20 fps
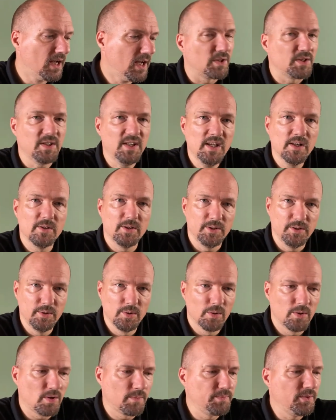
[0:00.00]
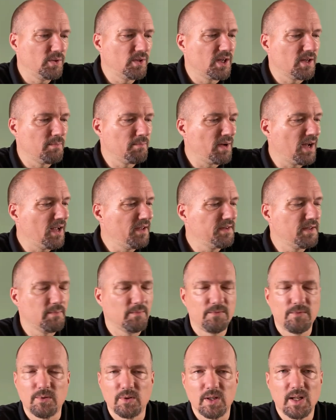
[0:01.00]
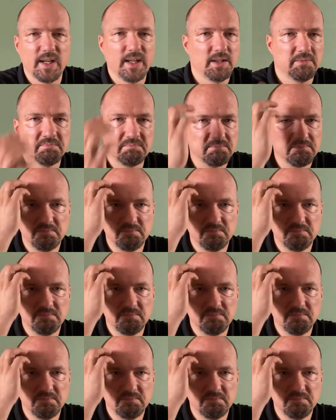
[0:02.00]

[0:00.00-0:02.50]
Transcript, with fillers: but here in Europe you can buy them for like